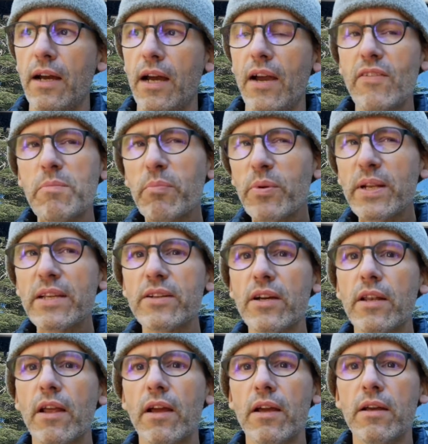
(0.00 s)
have a pretty
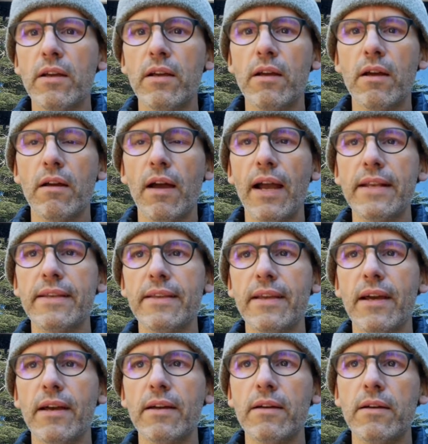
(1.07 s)
good
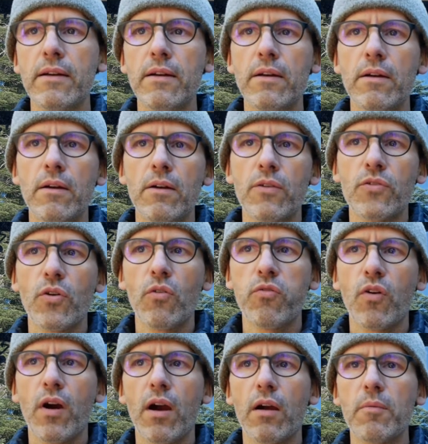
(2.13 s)
idea so
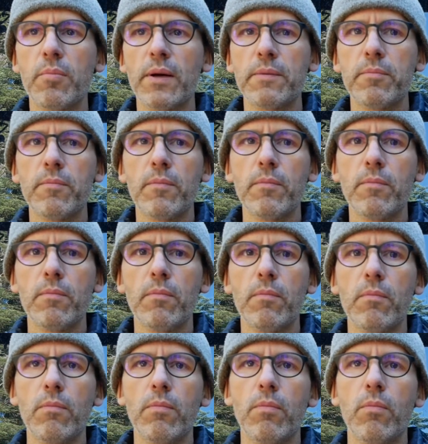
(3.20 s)
far, but
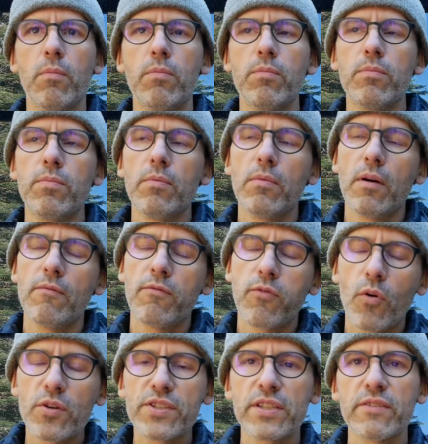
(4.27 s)

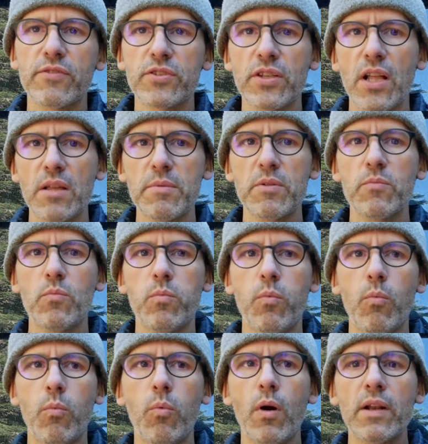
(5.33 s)
unfortunately for Salomon,
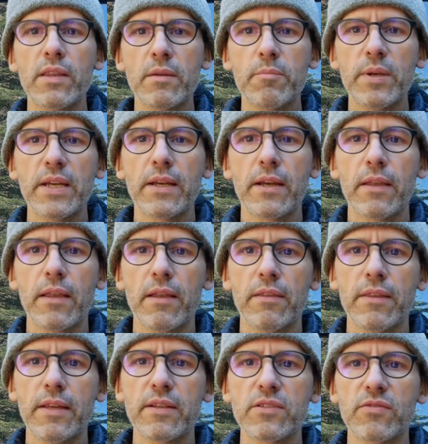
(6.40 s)
one of the big
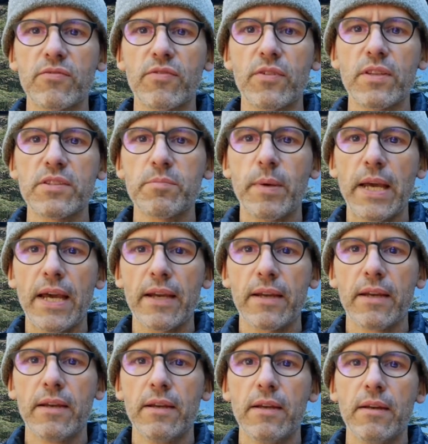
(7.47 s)
things for this pack
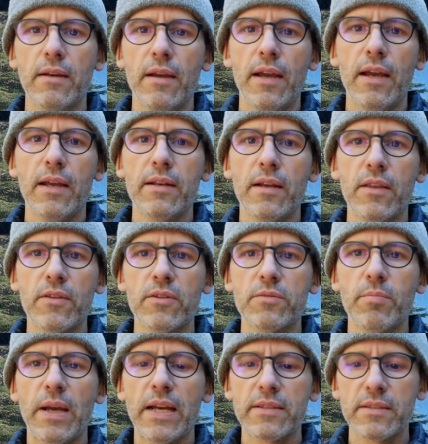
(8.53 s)
and other
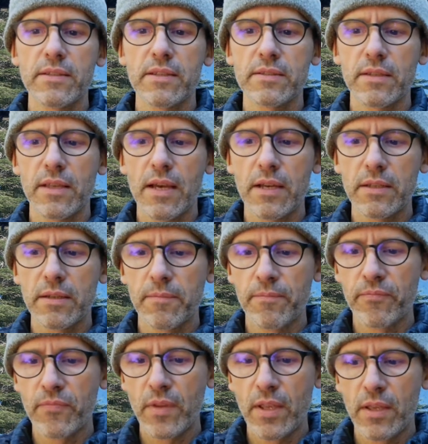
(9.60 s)
packs in this line
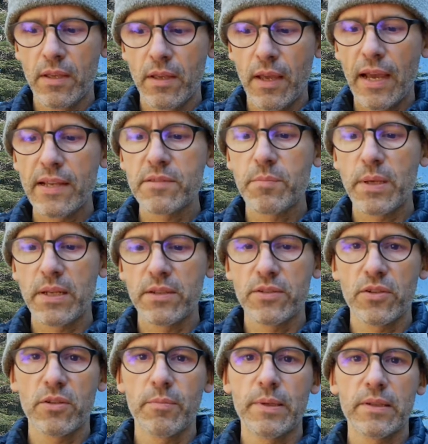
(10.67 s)
has been a
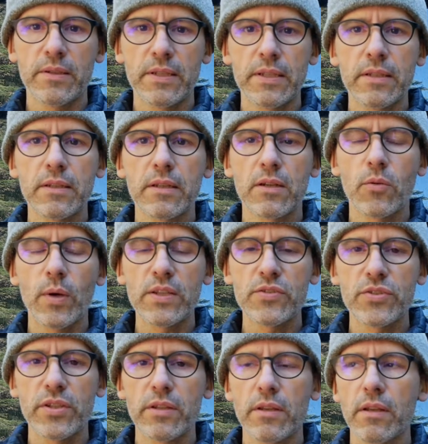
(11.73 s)
durability
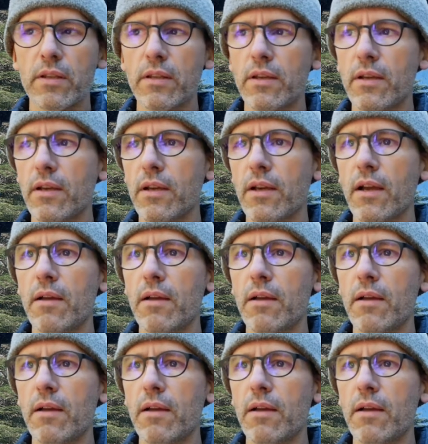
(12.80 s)
question. I